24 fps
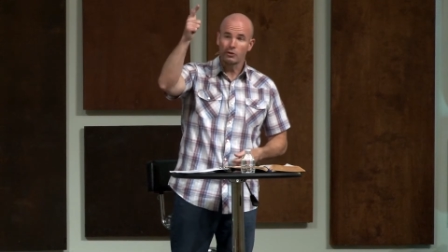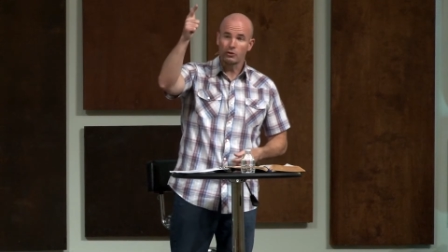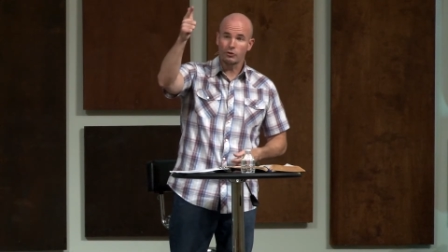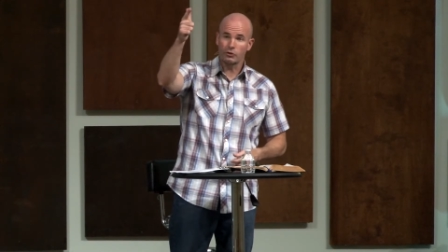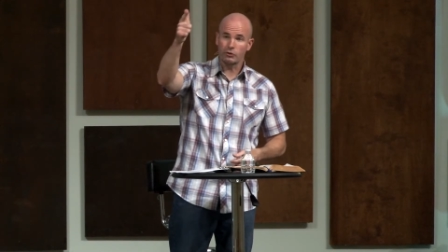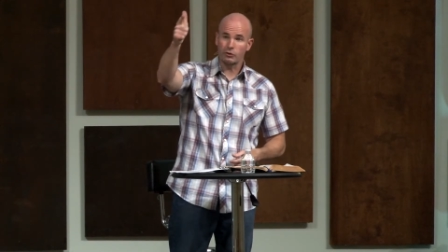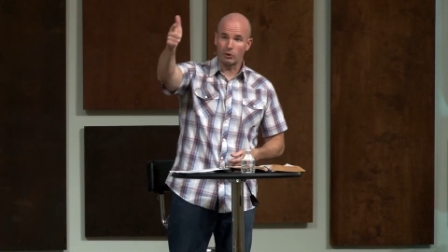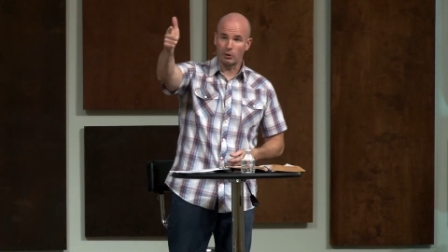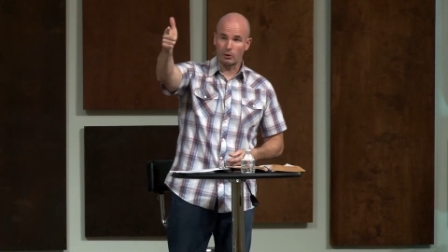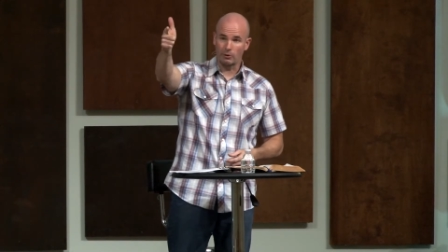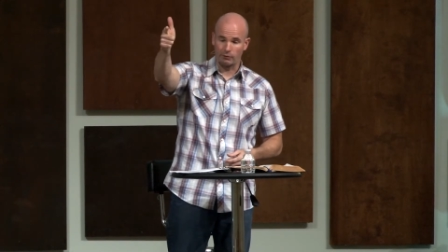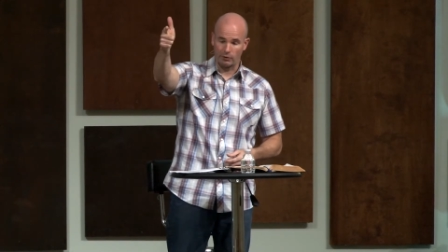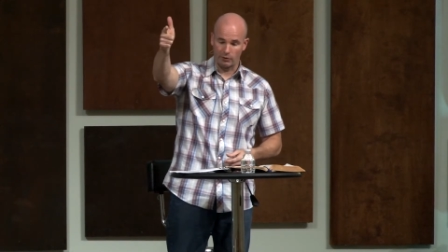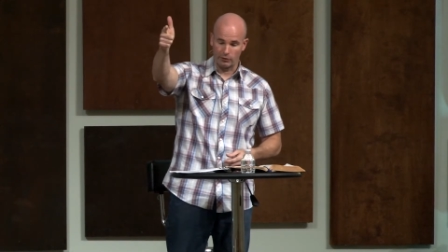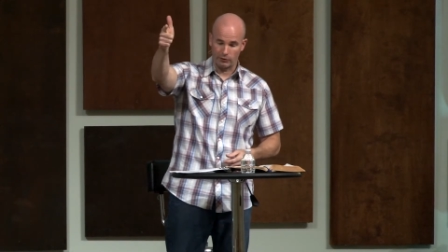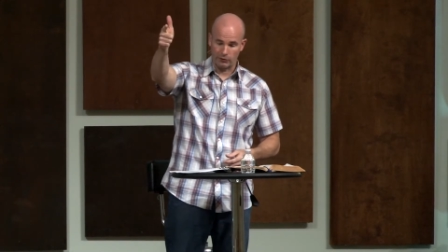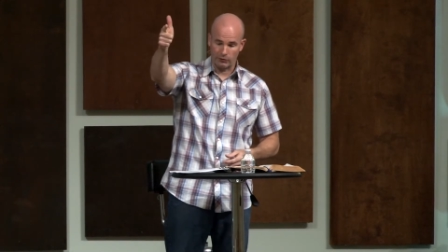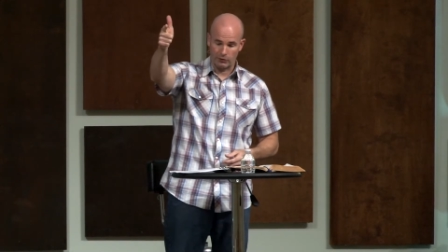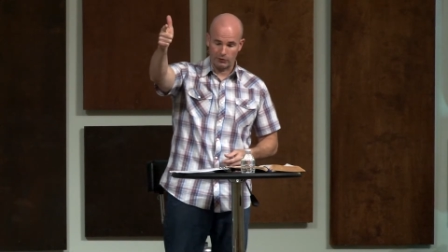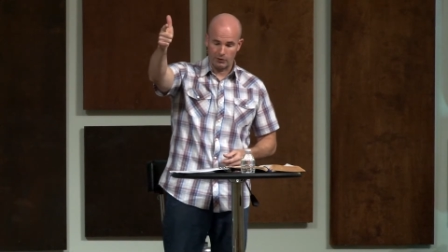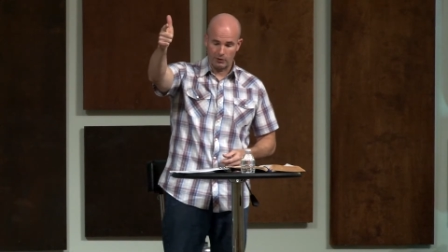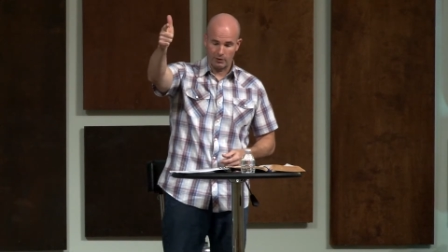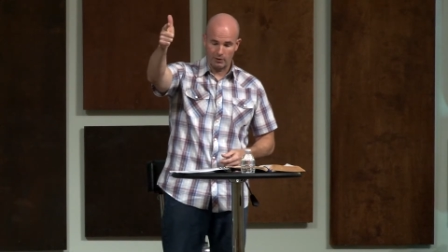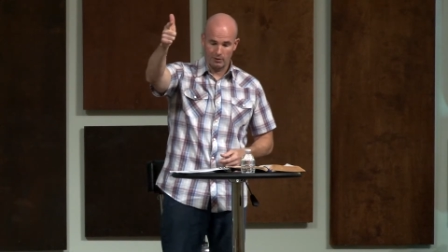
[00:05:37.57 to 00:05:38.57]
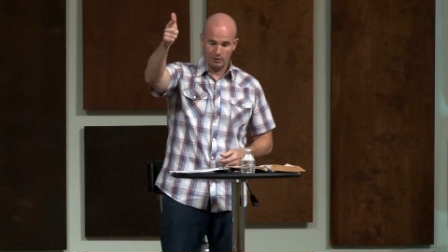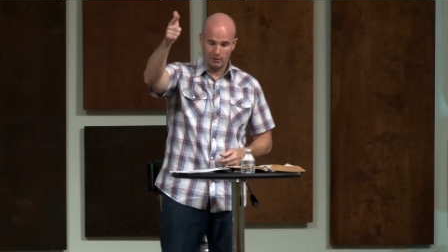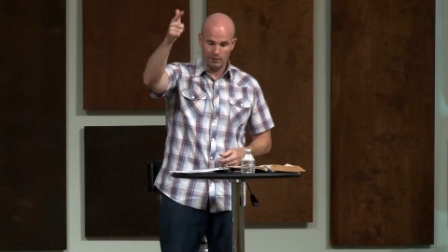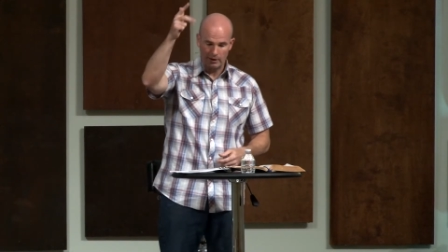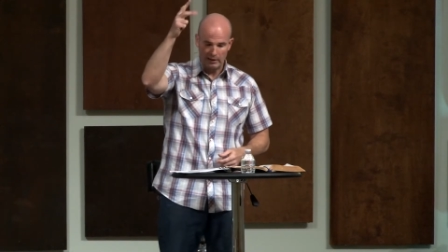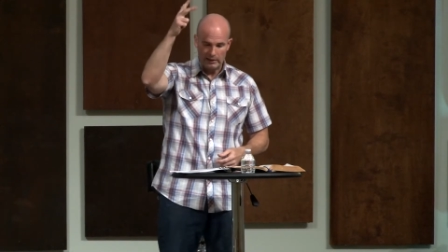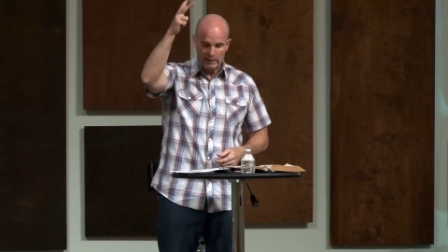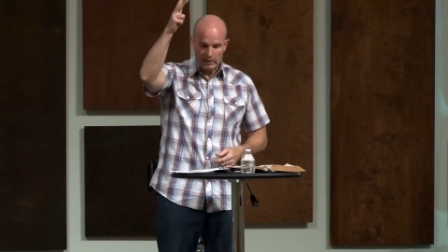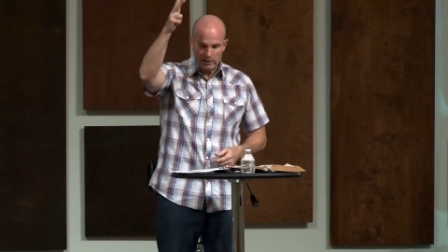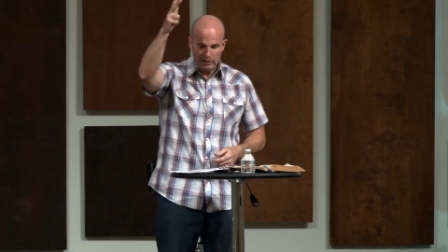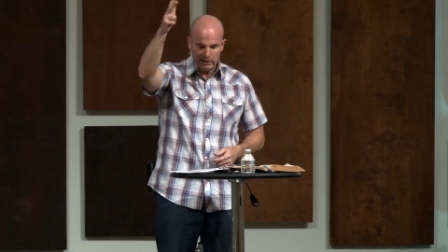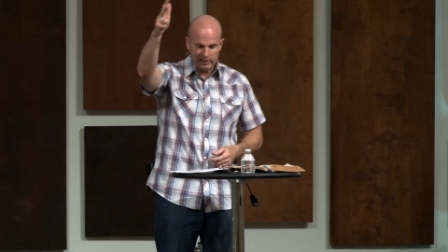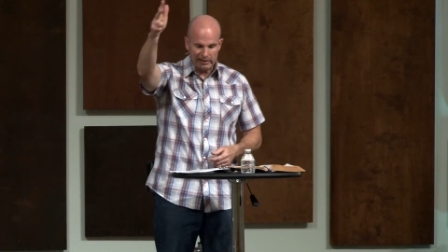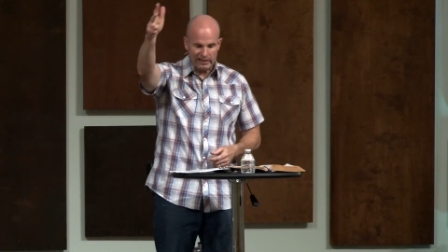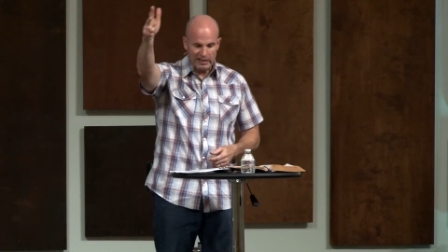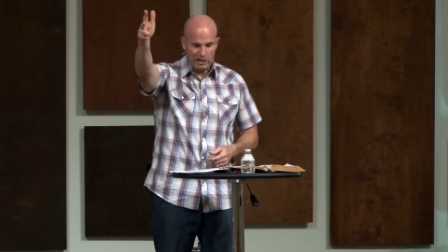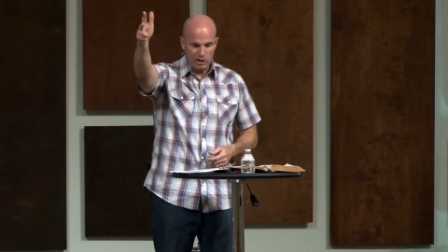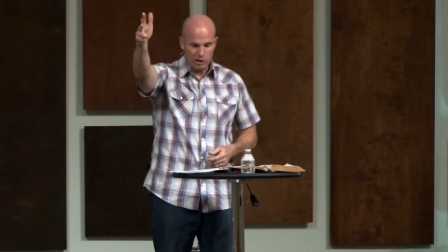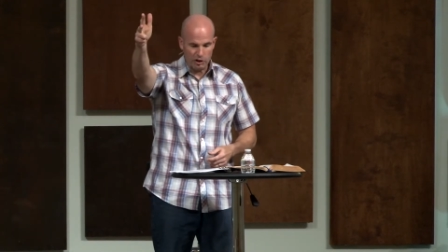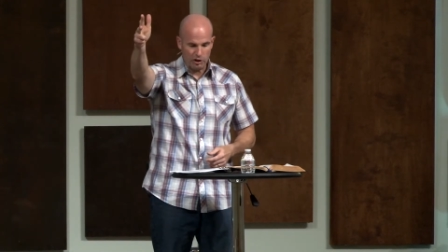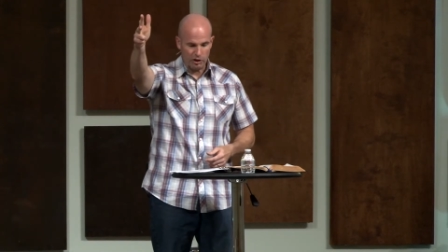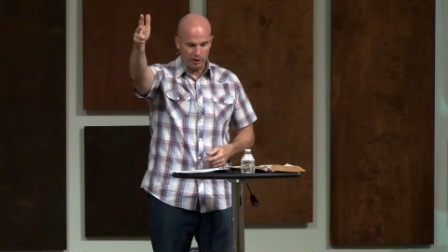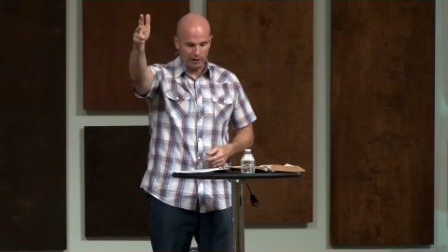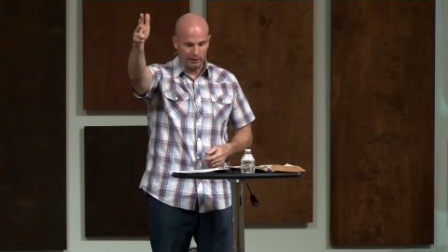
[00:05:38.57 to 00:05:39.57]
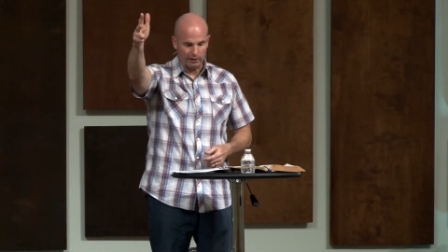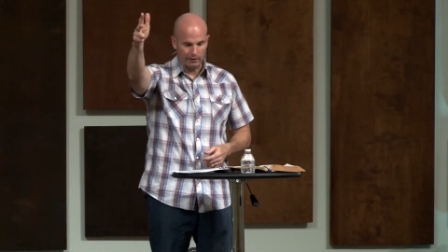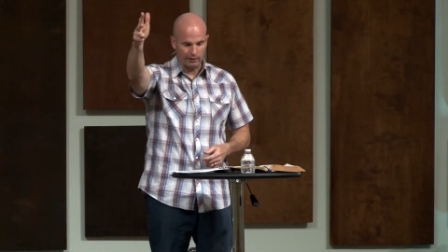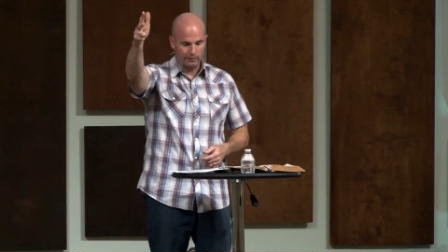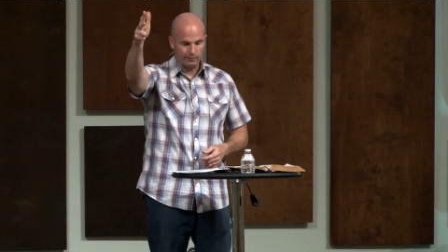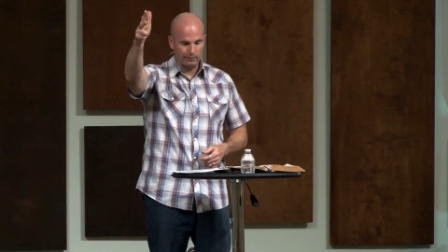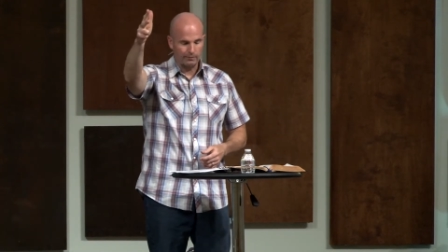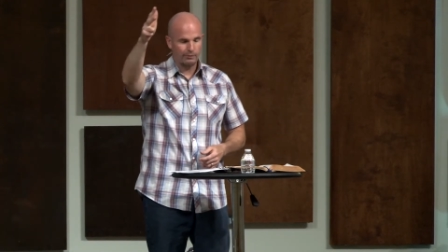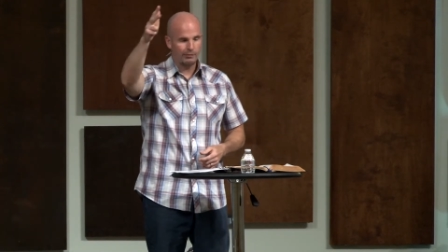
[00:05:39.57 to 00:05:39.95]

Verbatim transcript: service, teaching,